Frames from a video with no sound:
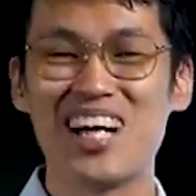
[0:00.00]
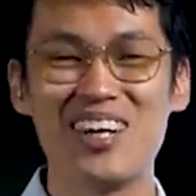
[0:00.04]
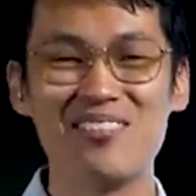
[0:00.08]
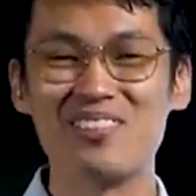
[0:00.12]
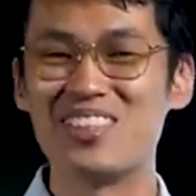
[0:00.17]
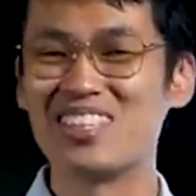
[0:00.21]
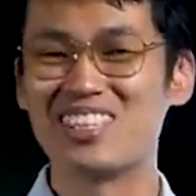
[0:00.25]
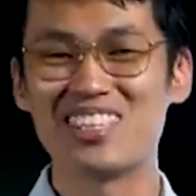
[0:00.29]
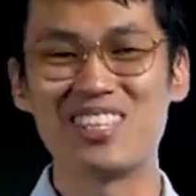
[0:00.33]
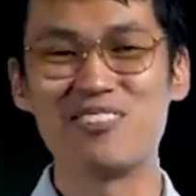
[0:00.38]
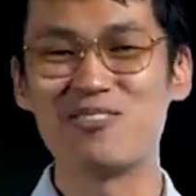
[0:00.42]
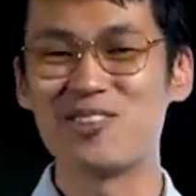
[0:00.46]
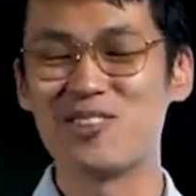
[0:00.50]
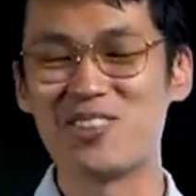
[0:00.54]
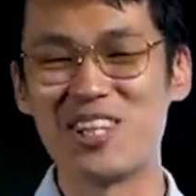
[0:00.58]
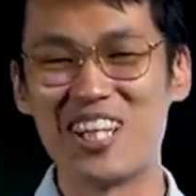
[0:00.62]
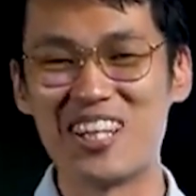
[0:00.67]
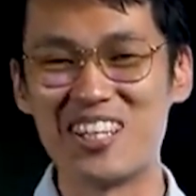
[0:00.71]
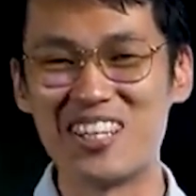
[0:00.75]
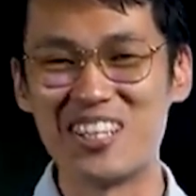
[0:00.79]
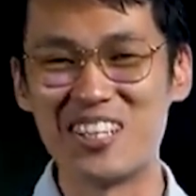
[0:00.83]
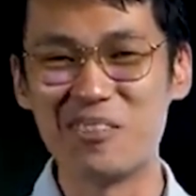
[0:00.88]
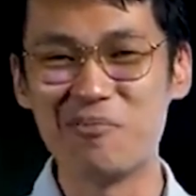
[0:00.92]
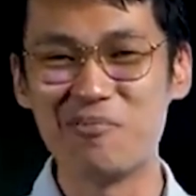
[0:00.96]
Come and serve
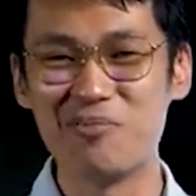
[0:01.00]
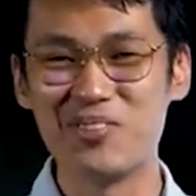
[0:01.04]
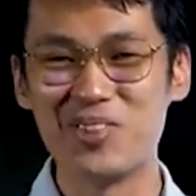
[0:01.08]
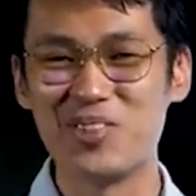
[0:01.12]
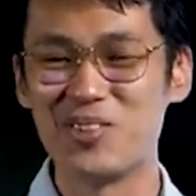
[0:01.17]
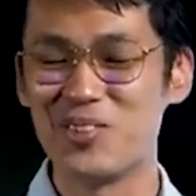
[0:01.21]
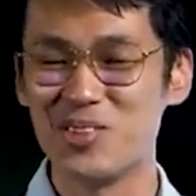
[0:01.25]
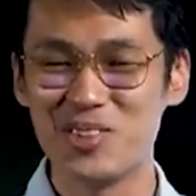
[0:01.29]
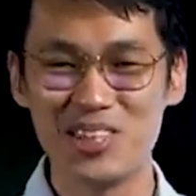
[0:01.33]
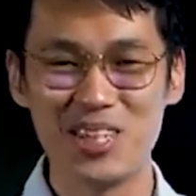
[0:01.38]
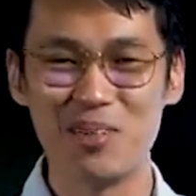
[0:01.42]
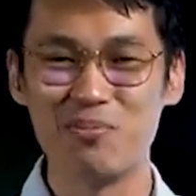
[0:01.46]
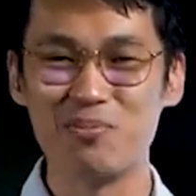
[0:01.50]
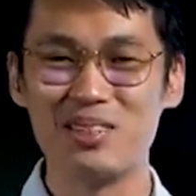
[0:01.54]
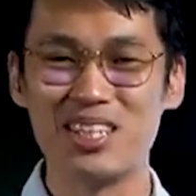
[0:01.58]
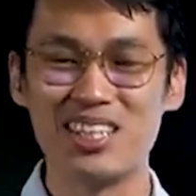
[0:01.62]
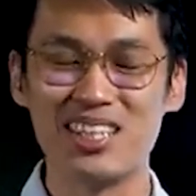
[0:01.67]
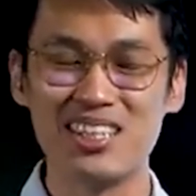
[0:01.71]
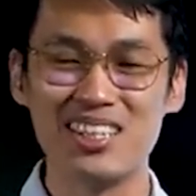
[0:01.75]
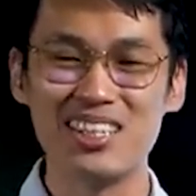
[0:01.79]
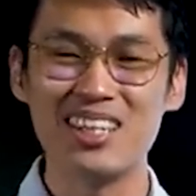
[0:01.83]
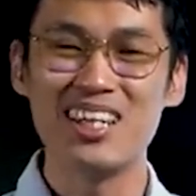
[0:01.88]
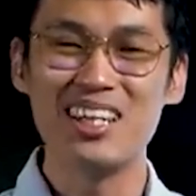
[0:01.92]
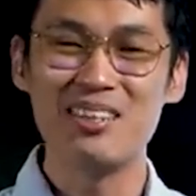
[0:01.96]
together. Do
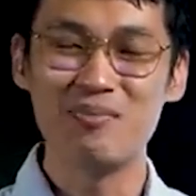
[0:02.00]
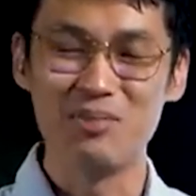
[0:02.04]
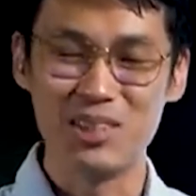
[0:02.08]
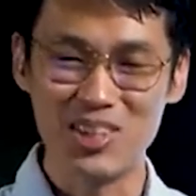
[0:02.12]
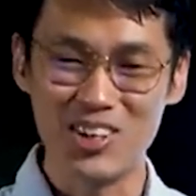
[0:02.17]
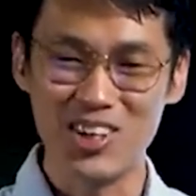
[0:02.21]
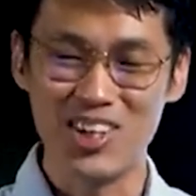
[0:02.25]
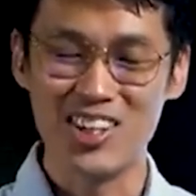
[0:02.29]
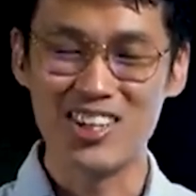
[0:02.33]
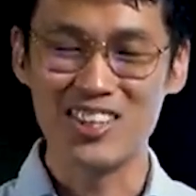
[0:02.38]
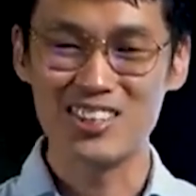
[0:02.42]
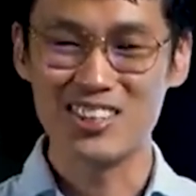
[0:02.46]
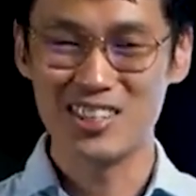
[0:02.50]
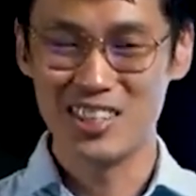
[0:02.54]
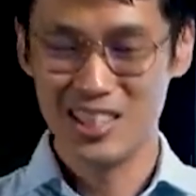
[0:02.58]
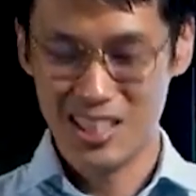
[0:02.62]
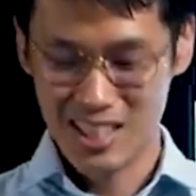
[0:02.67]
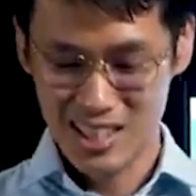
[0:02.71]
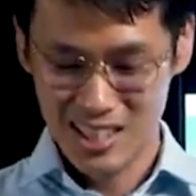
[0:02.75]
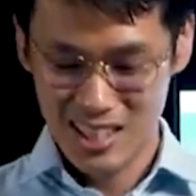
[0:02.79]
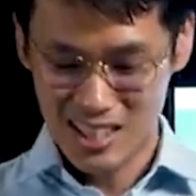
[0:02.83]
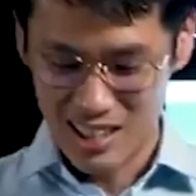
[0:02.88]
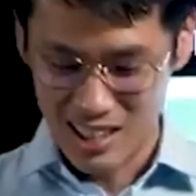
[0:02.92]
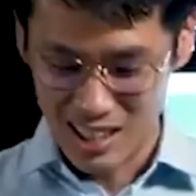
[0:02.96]
something, because
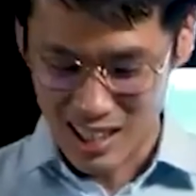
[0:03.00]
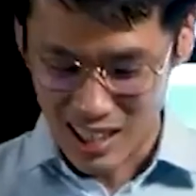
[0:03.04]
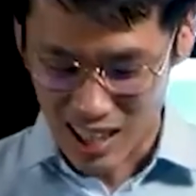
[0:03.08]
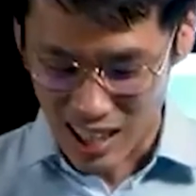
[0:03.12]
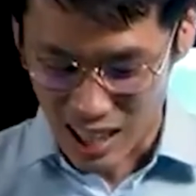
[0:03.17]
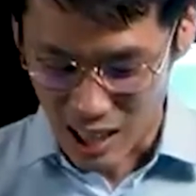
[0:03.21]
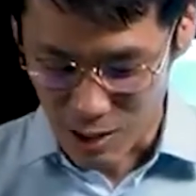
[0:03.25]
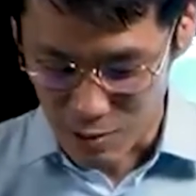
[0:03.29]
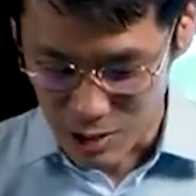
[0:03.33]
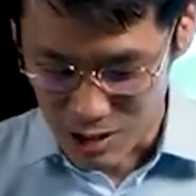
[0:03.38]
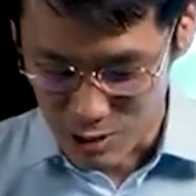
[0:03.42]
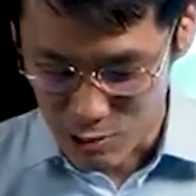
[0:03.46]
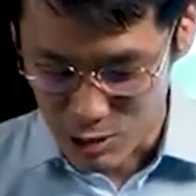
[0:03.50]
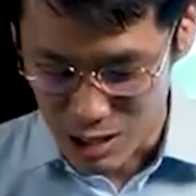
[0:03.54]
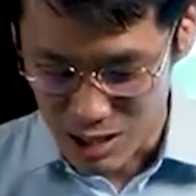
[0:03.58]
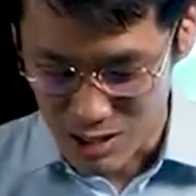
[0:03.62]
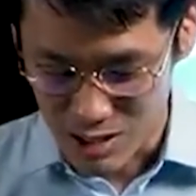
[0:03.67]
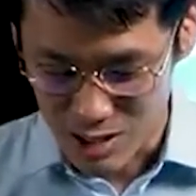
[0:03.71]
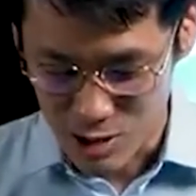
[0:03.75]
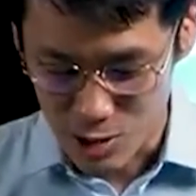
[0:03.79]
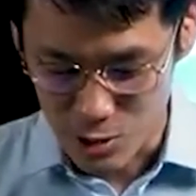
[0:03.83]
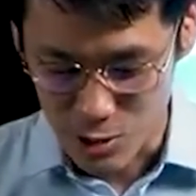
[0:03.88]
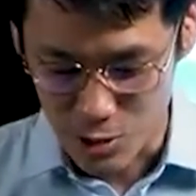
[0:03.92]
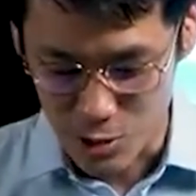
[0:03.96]
I want to
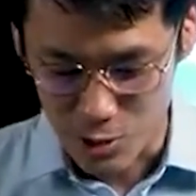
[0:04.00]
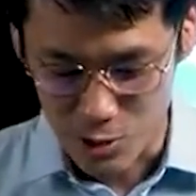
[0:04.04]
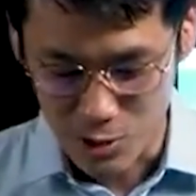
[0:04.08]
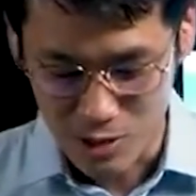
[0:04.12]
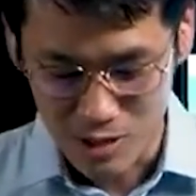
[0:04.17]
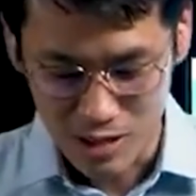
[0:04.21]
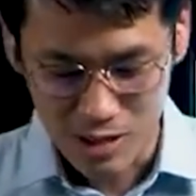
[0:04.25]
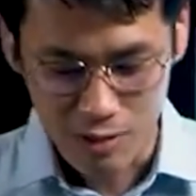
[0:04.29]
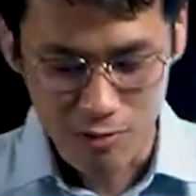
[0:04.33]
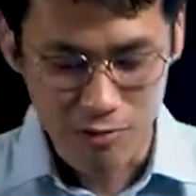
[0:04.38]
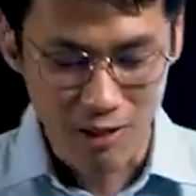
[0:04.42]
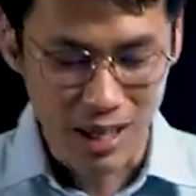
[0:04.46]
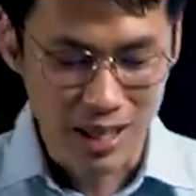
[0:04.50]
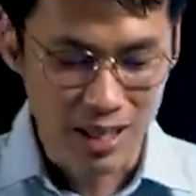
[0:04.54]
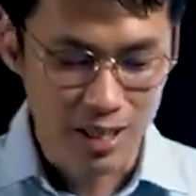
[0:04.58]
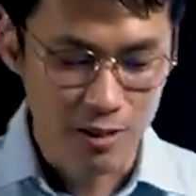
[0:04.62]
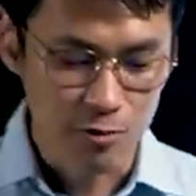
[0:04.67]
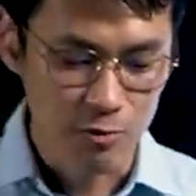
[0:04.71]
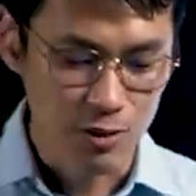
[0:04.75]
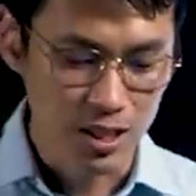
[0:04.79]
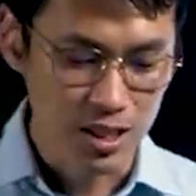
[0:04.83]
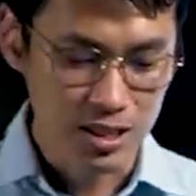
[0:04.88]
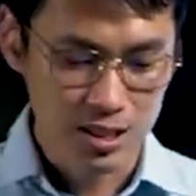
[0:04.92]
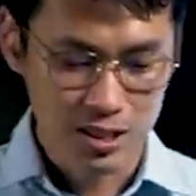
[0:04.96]
read to you the
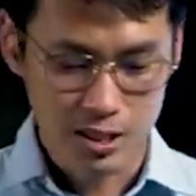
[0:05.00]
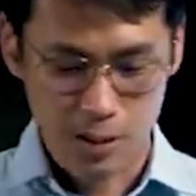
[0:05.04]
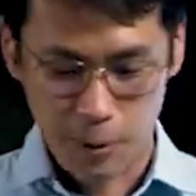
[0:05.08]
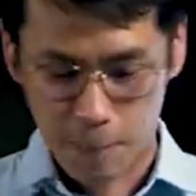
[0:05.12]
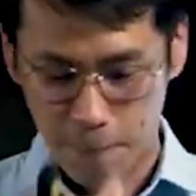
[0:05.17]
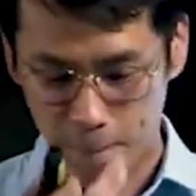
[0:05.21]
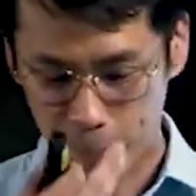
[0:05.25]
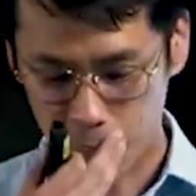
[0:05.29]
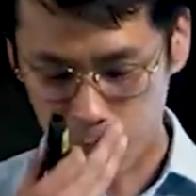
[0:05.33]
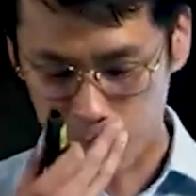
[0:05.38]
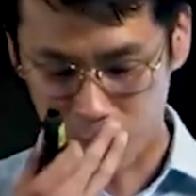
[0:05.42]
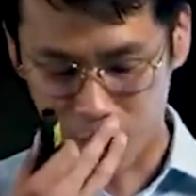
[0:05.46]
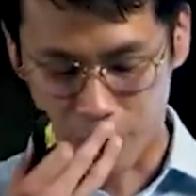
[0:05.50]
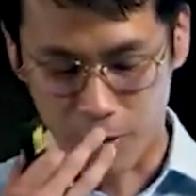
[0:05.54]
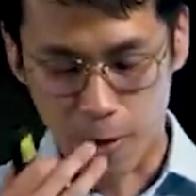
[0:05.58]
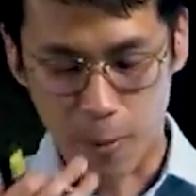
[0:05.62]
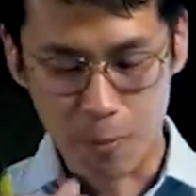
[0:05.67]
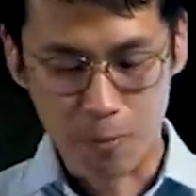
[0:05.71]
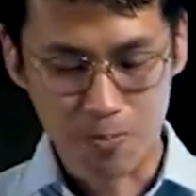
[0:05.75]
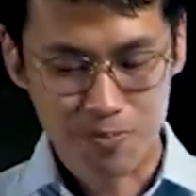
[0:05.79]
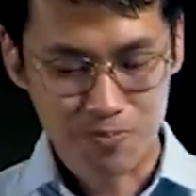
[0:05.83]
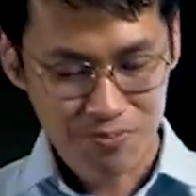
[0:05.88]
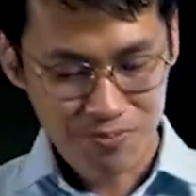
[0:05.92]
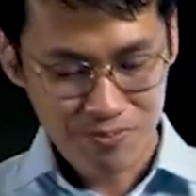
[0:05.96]
final verse
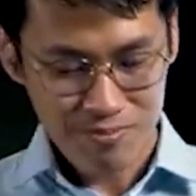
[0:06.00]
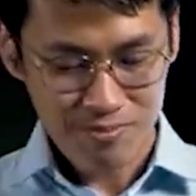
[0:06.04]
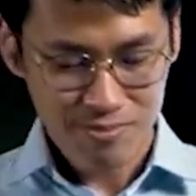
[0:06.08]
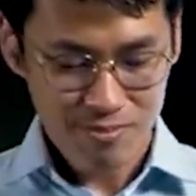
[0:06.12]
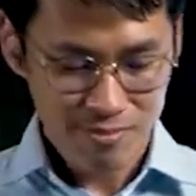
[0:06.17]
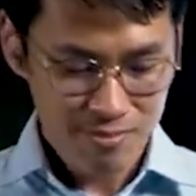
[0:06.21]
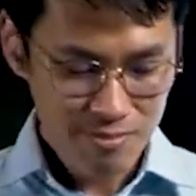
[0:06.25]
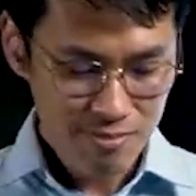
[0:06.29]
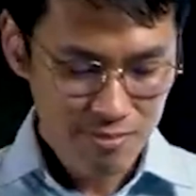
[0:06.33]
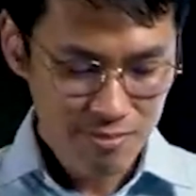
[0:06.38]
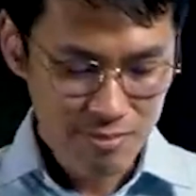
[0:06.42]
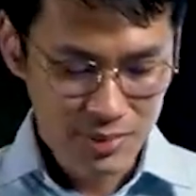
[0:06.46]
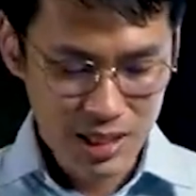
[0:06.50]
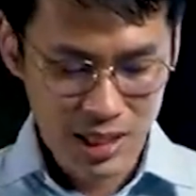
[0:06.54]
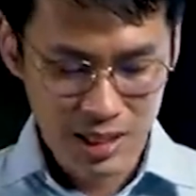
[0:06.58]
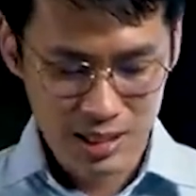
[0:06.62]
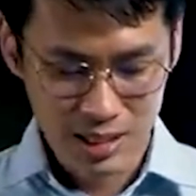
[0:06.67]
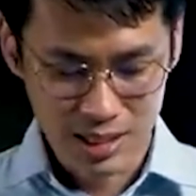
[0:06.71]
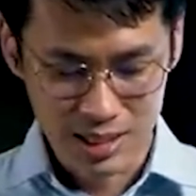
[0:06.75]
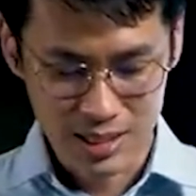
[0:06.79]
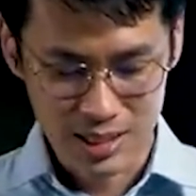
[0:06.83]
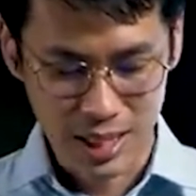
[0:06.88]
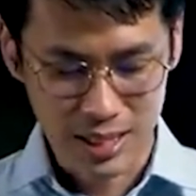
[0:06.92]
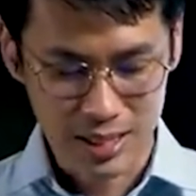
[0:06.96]
from
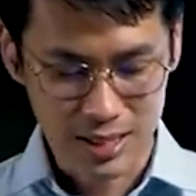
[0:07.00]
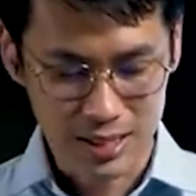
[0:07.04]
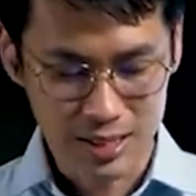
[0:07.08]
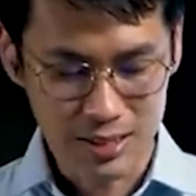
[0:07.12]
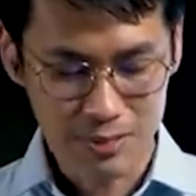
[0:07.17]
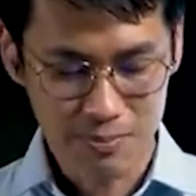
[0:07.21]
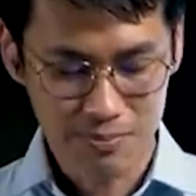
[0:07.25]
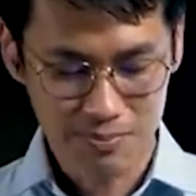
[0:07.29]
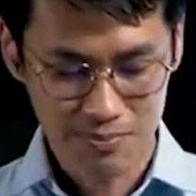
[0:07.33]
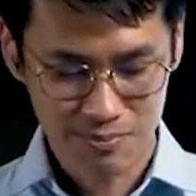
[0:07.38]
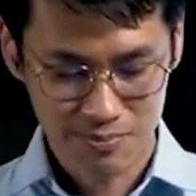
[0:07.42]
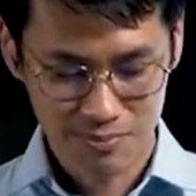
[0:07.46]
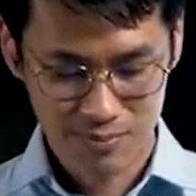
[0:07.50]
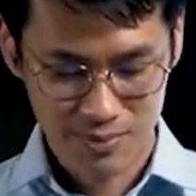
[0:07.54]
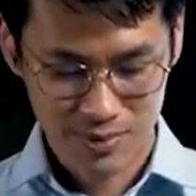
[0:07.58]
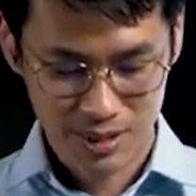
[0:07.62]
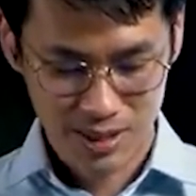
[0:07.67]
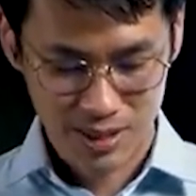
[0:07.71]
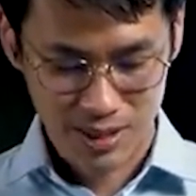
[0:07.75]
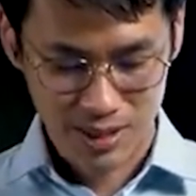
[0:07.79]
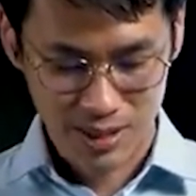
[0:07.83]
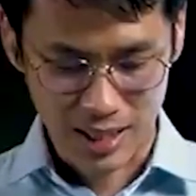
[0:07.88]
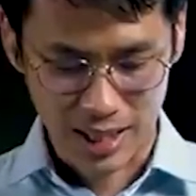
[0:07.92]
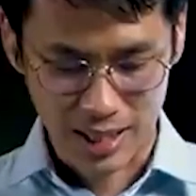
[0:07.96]
Isaiah
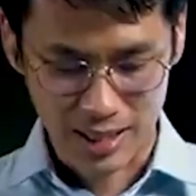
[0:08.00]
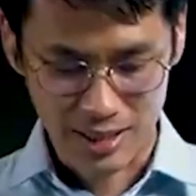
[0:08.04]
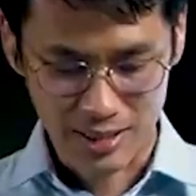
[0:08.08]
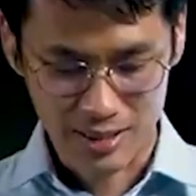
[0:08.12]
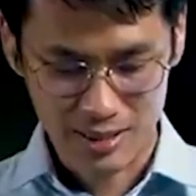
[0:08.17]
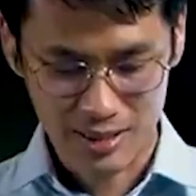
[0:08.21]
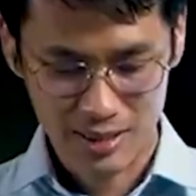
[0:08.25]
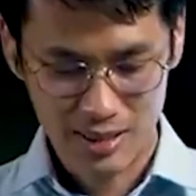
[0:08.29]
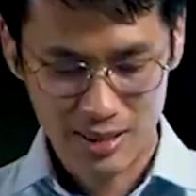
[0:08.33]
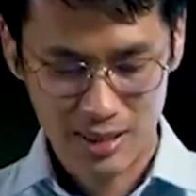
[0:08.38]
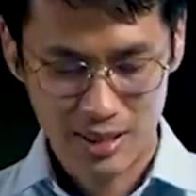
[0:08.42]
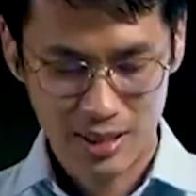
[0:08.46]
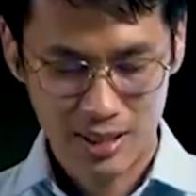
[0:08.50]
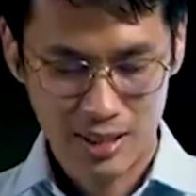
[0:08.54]
9.